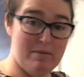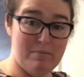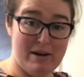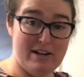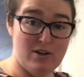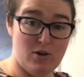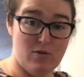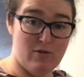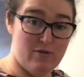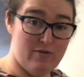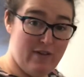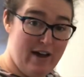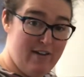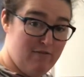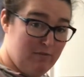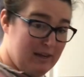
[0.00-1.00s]
dough for
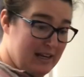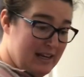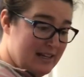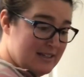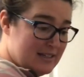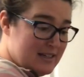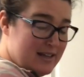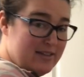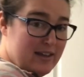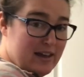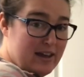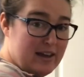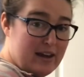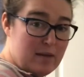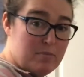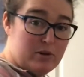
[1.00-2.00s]
5 minutes, and then I
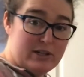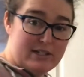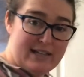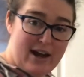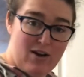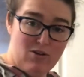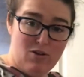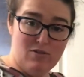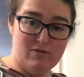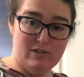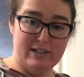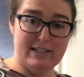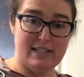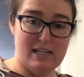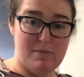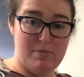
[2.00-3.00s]
put a towel over it to
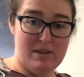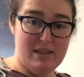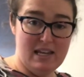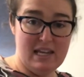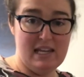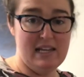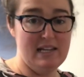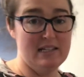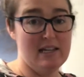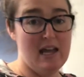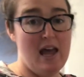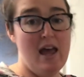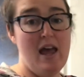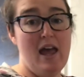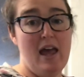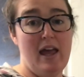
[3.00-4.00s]
keep in the heat
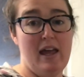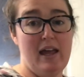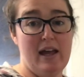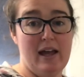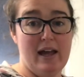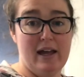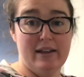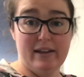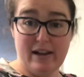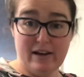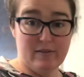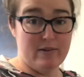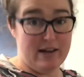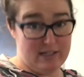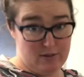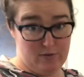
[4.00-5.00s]
and let it
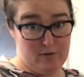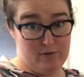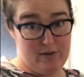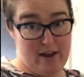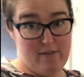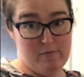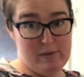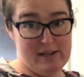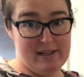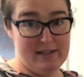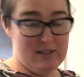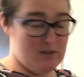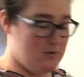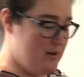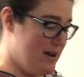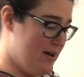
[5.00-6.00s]
rest for 5 minutes. So
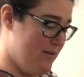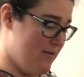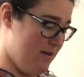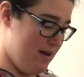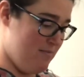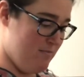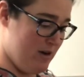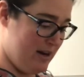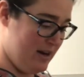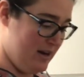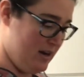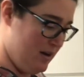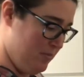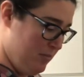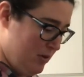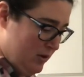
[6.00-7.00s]
now I'm ready to
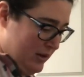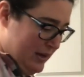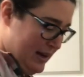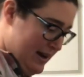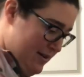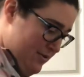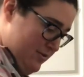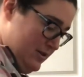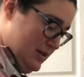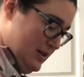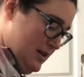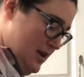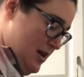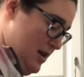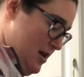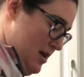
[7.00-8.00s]
pull it out
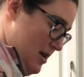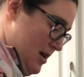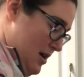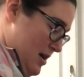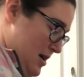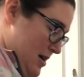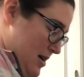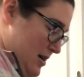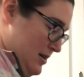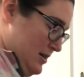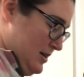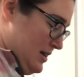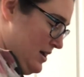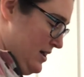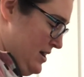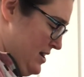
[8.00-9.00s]
and
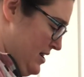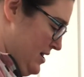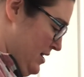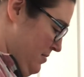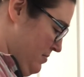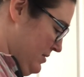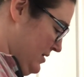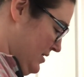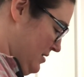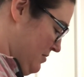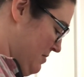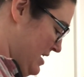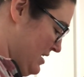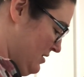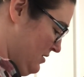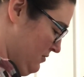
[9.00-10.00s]
cut it up, make
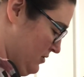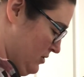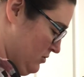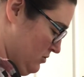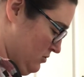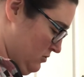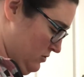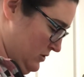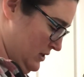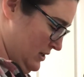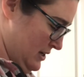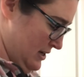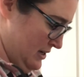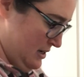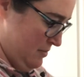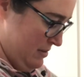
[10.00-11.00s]
the rolls.
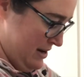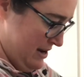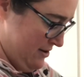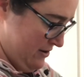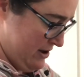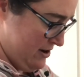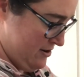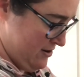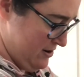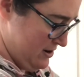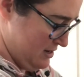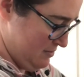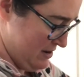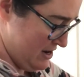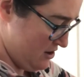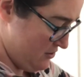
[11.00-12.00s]
Dump it out here onto my
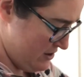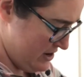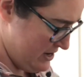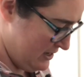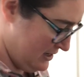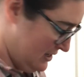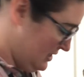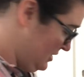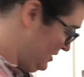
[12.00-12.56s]
greased